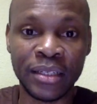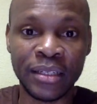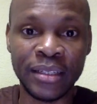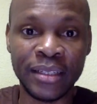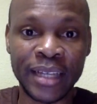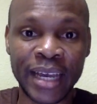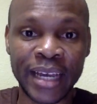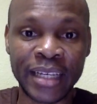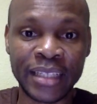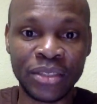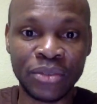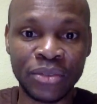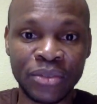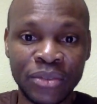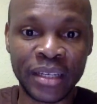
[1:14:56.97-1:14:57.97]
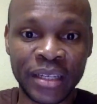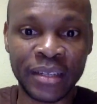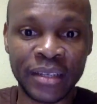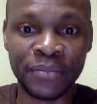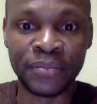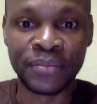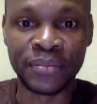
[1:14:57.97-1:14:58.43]
next week.
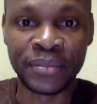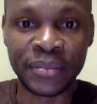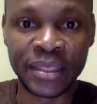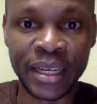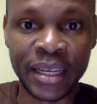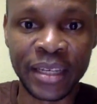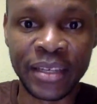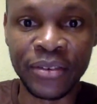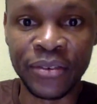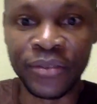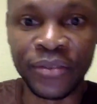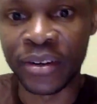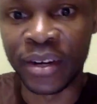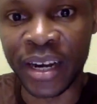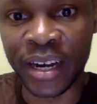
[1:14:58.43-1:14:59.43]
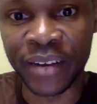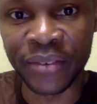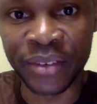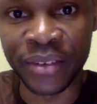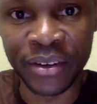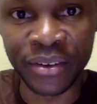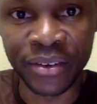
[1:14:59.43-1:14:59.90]
Thank you for
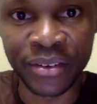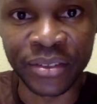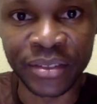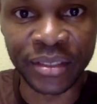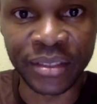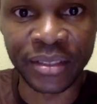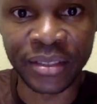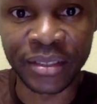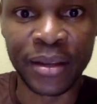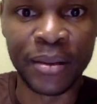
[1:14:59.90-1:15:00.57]
having us.